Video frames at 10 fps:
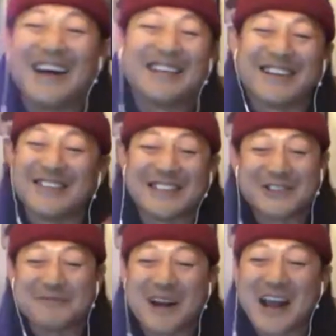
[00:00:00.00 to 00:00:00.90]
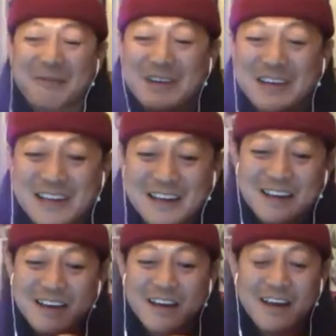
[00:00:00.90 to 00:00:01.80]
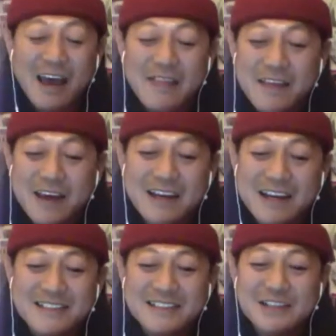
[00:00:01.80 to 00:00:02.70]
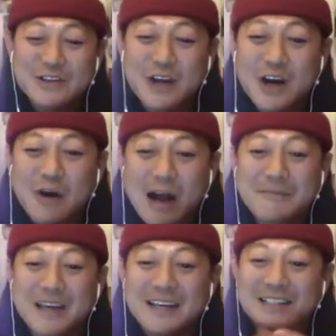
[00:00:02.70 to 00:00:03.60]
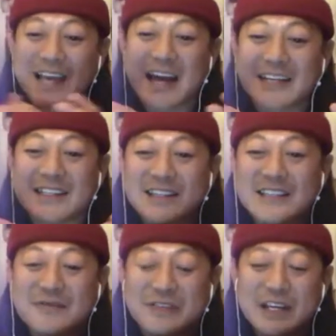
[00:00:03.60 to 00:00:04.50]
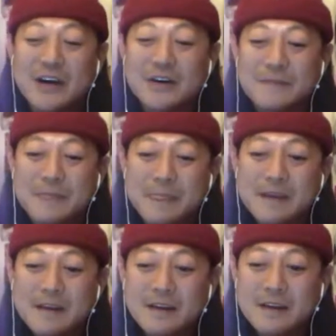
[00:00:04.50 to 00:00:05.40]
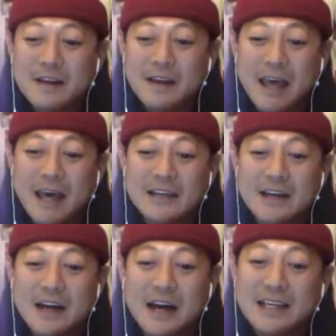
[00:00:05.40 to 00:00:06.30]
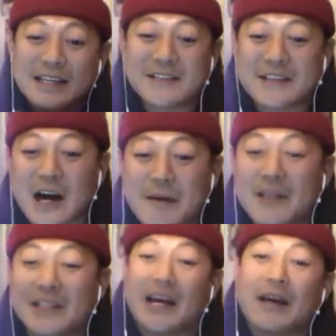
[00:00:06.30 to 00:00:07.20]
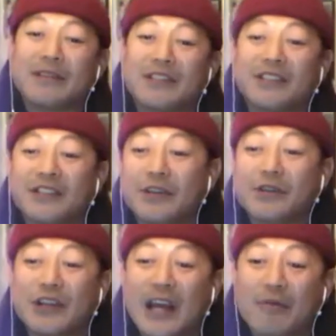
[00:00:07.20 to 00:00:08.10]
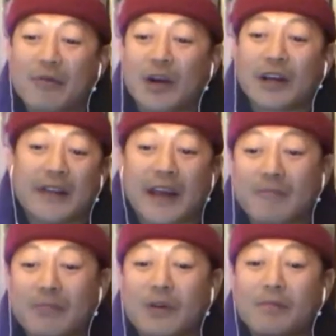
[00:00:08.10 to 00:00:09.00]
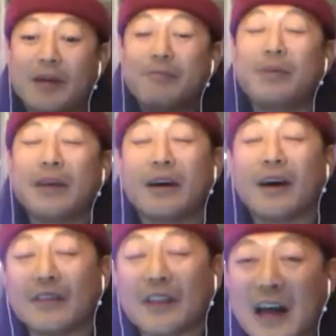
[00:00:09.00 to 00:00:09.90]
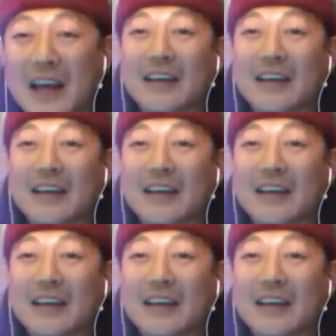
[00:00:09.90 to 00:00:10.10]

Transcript: I was super happy. And then next thing you know, I'm getting tagged in this video. And I guess Comedy Time is this huge network, and they had put my bit online.